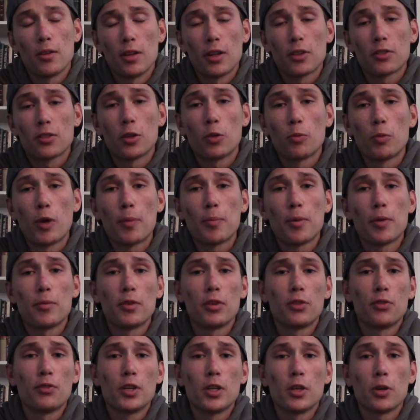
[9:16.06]
to wrap up
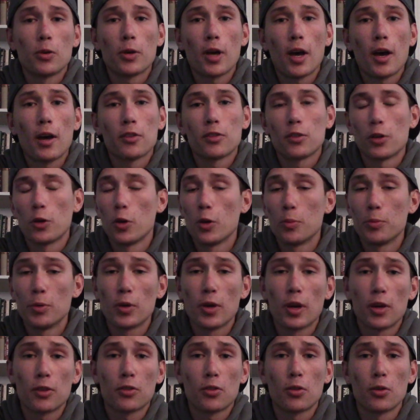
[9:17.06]
this video, guys. I hope you
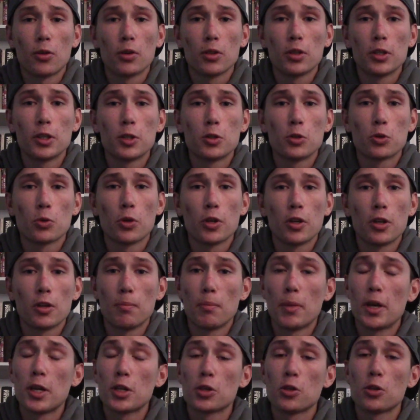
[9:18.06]
guys thoroughly enjoyed it.
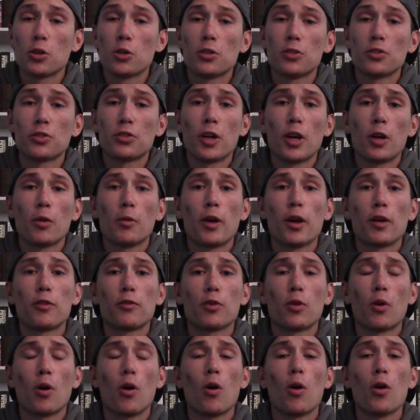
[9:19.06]
Make sure to stay around
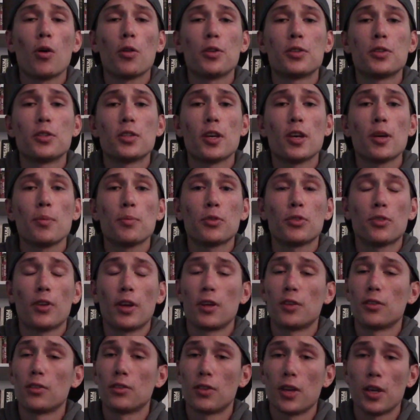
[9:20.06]
for all the tips
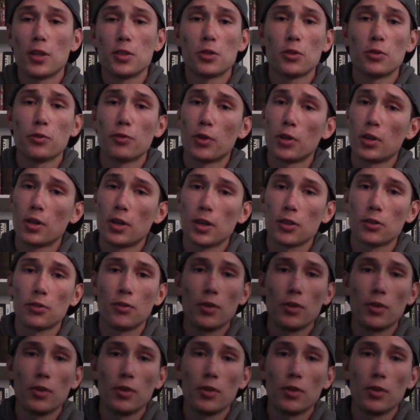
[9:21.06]
and stay tuned for the next